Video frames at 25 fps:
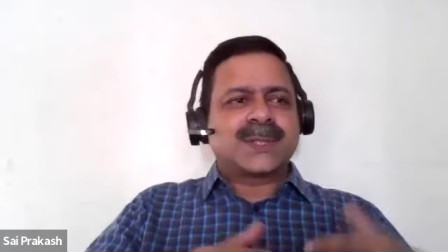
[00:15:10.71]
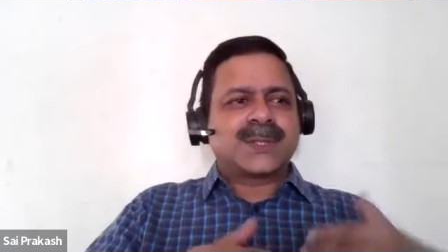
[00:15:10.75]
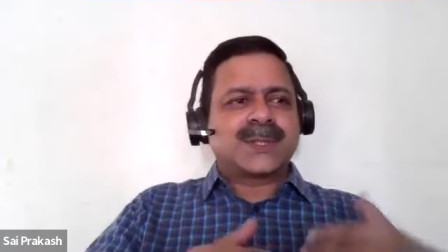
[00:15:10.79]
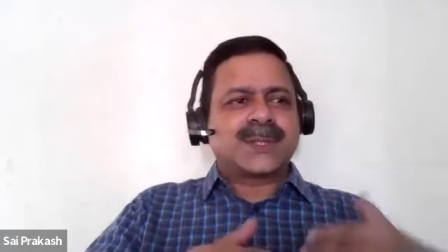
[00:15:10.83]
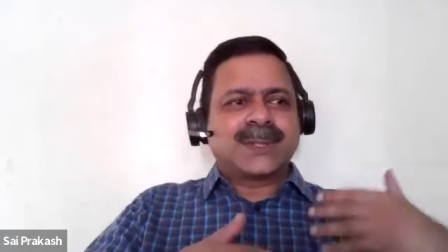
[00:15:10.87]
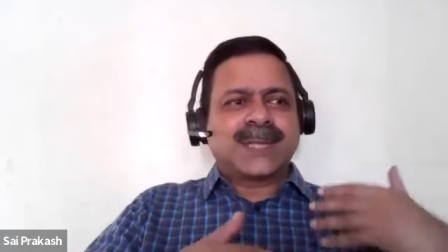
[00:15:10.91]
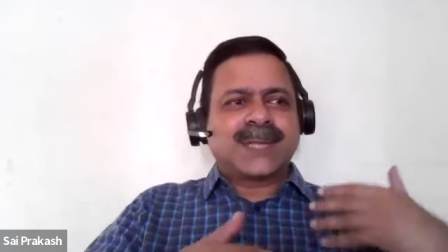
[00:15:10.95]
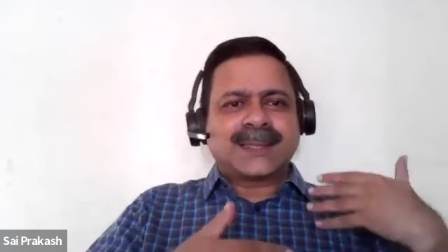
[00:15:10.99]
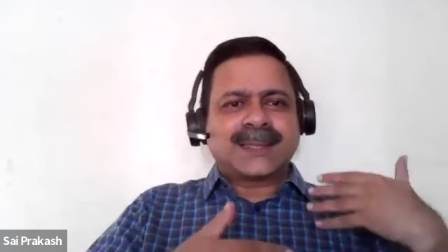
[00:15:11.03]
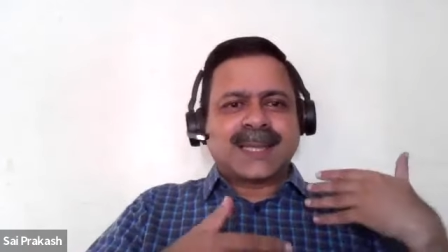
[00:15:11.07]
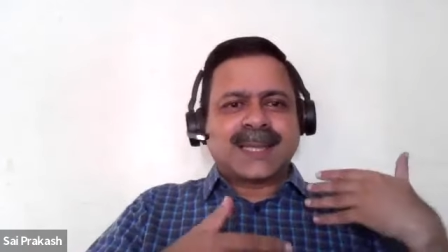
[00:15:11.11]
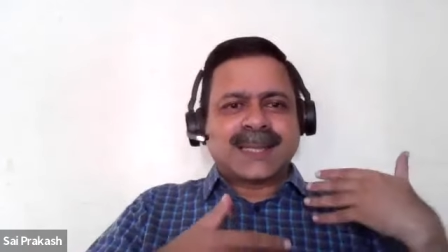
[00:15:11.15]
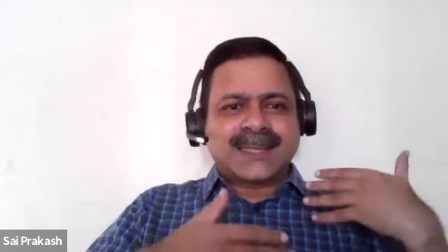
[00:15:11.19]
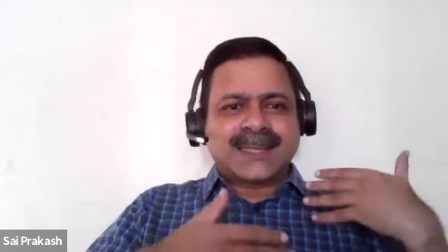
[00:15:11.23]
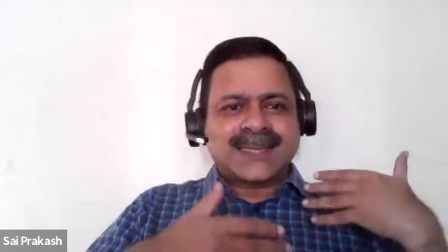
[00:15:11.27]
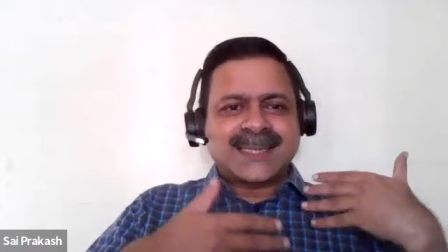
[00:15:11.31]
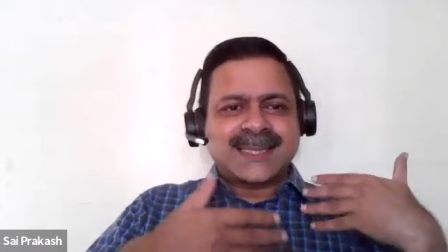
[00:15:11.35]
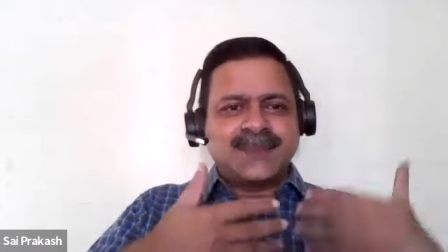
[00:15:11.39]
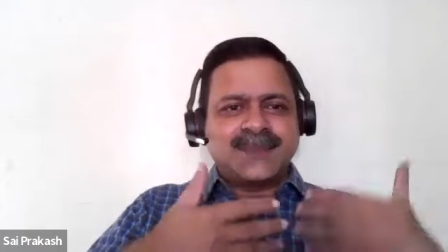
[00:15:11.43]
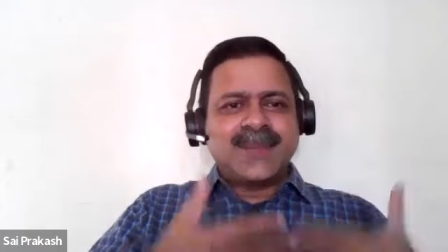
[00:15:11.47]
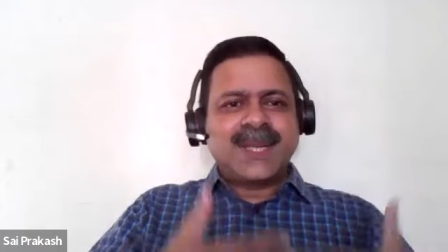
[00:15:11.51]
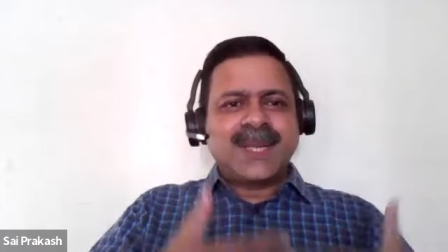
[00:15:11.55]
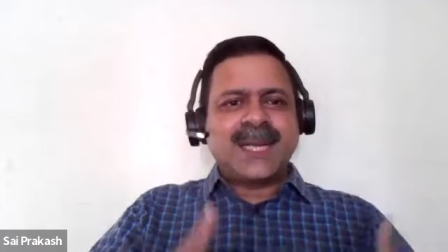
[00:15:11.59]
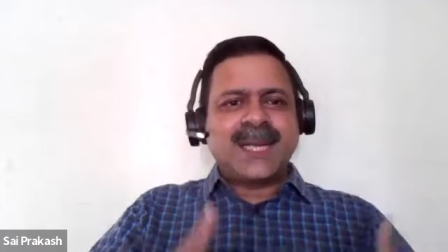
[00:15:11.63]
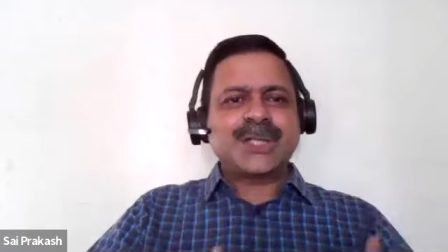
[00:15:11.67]
So that, that
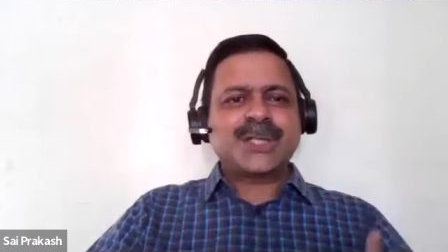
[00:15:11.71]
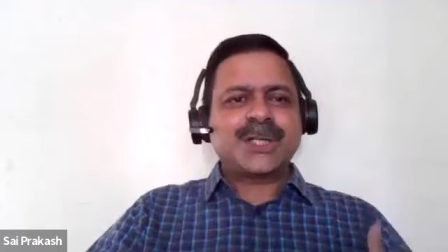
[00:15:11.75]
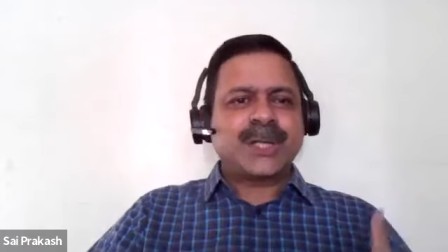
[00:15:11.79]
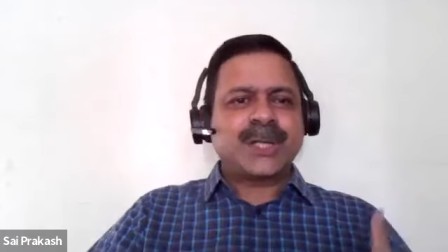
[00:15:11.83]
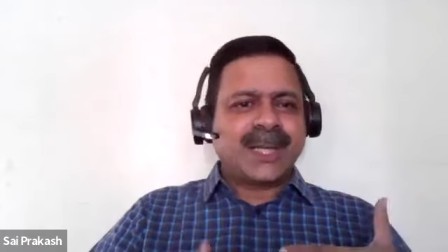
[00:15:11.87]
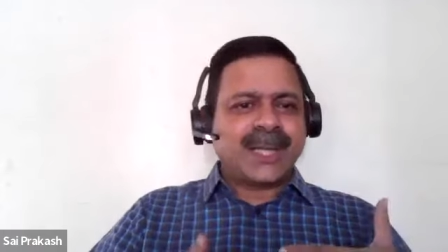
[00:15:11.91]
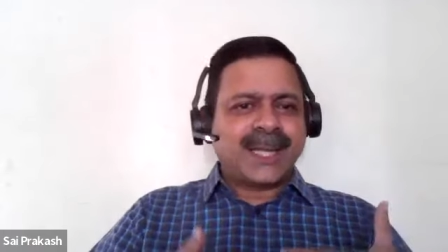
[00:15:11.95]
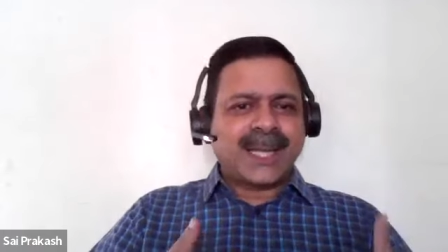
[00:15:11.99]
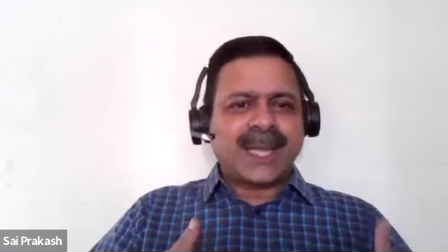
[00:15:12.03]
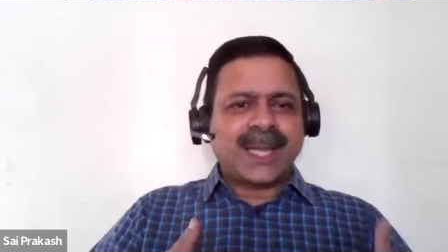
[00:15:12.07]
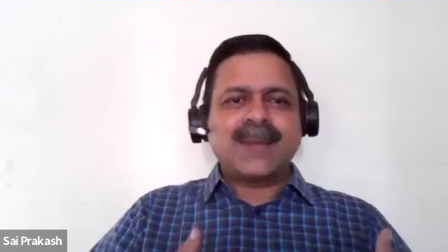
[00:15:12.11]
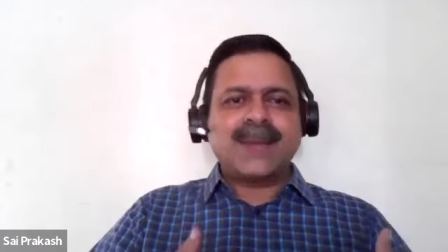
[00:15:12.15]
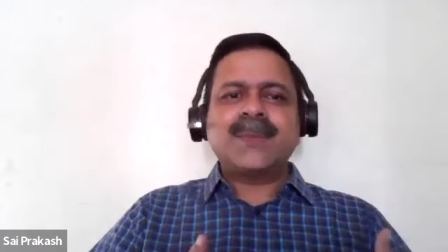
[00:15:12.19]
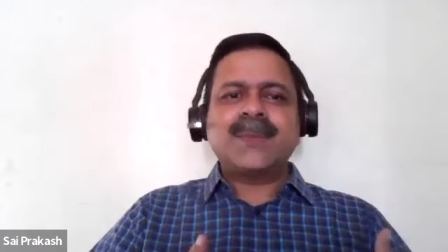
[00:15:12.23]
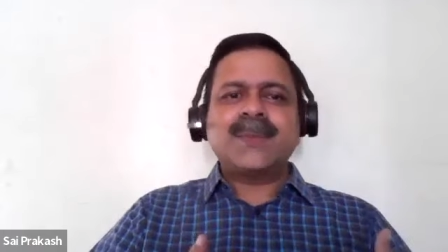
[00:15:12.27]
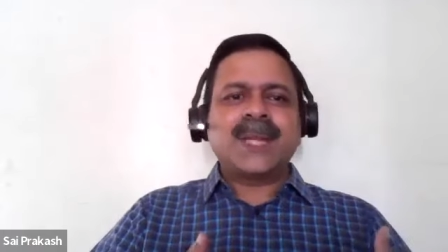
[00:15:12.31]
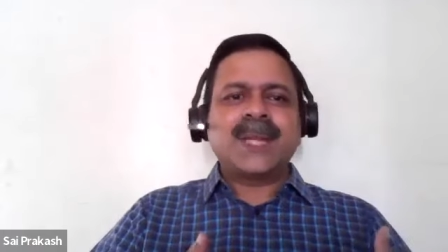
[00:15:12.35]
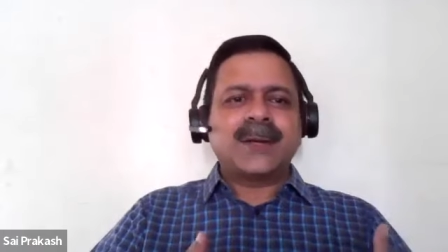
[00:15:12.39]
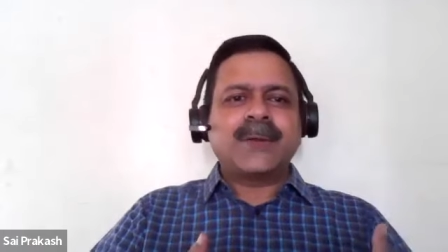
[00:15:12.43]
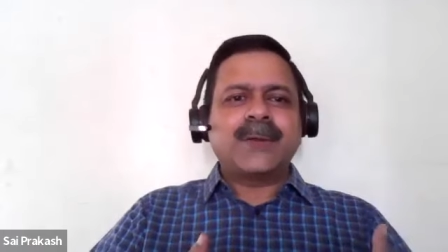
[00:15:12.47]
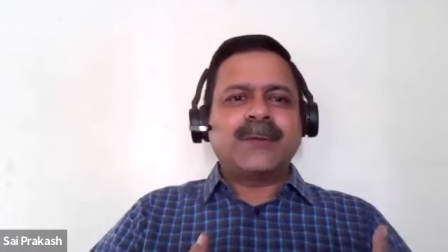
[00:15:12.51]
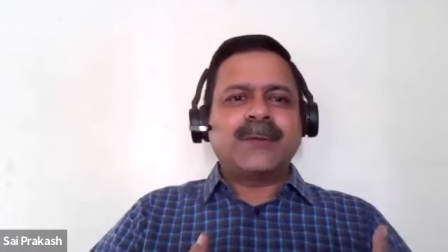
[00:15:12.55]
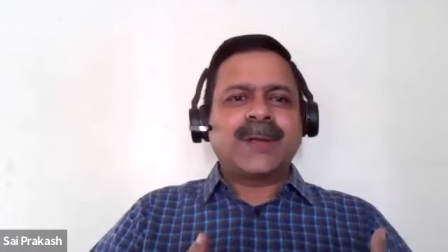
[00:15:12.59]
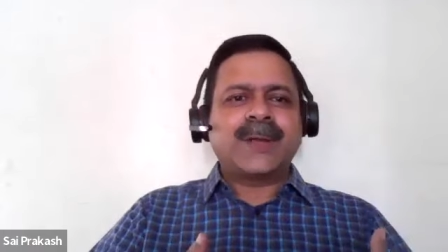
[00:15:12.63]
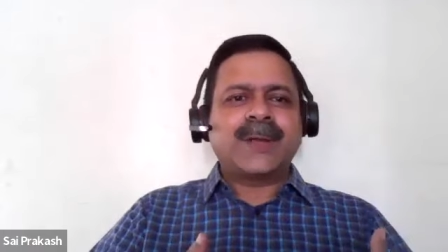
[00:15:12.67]
simulation game
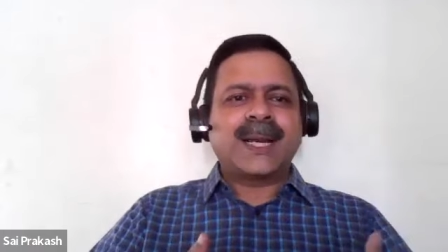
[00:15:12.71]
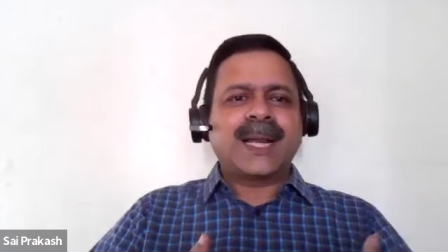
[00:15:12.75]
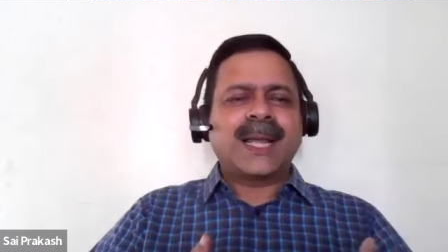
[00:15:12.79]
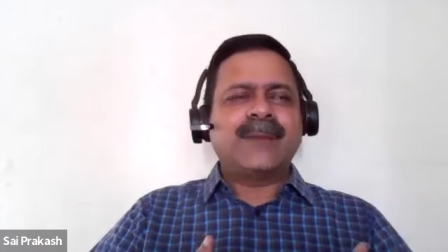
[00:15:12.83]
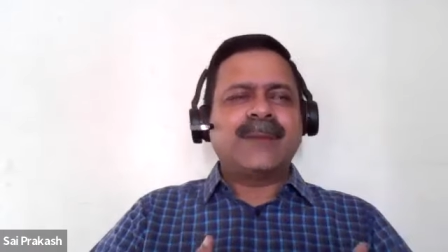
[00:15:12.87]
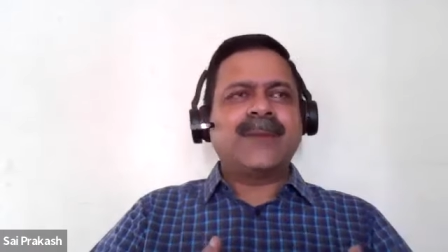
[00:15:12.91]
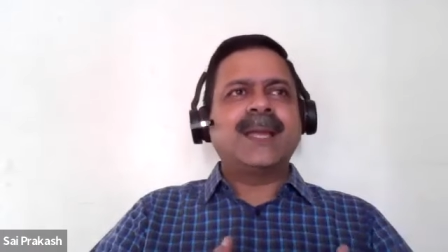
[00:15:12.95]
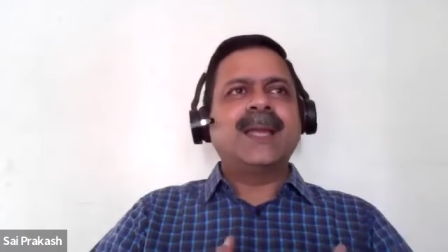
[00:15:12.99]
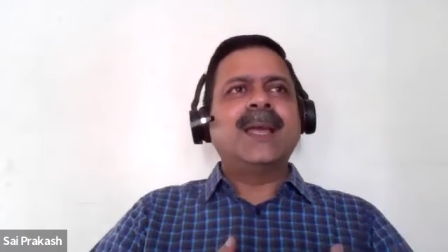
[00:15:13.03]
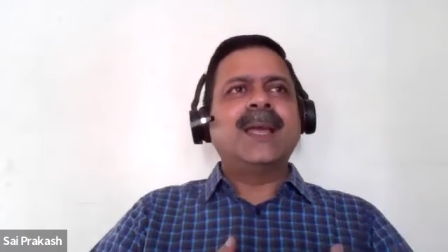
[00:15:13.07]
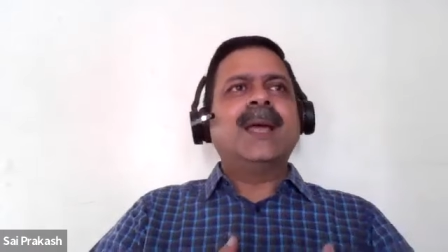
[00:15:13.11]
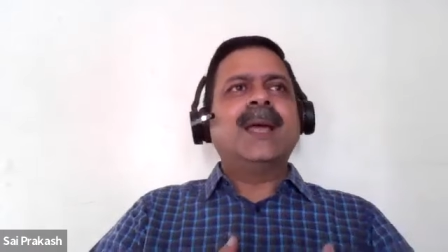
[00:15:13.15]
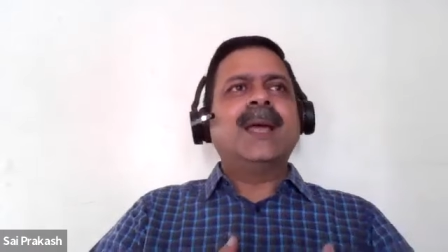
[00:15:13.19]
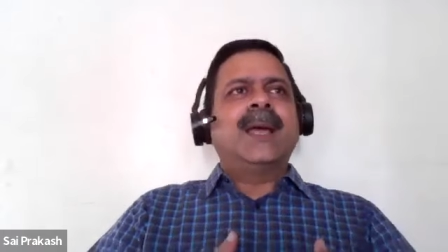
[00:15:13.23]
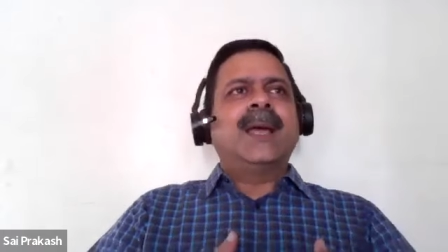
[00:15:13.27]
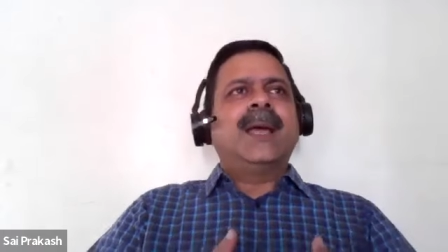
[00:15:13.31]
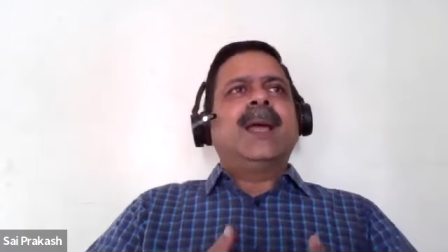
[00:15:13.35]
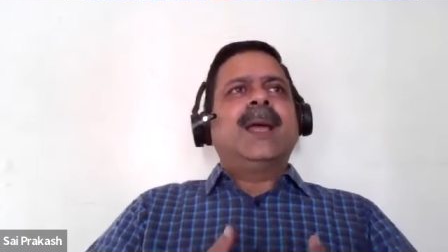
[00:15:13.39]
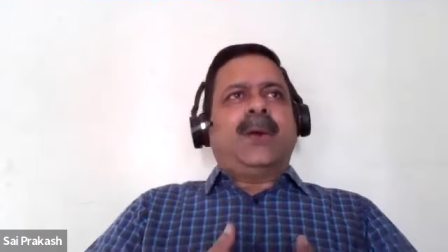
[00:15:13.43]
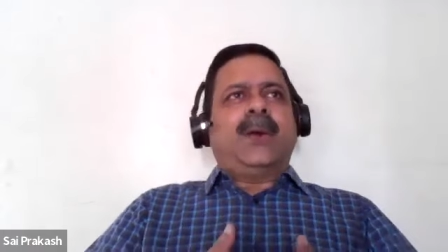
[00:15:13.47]
that we were having,